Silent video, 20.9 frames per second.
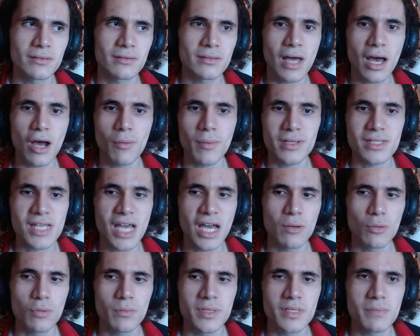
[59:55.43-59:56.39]
how my time
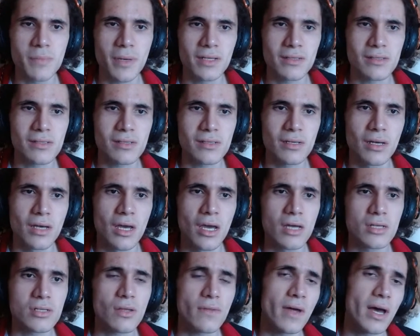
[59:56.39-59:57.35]
will be spent,
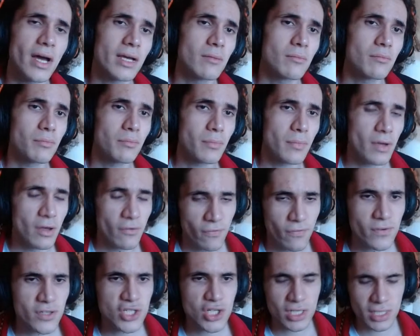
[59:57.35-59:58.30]
so that I can
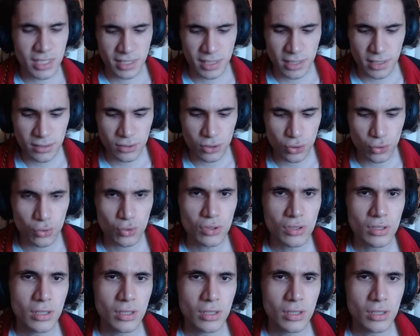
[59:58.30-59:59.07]
efficiently do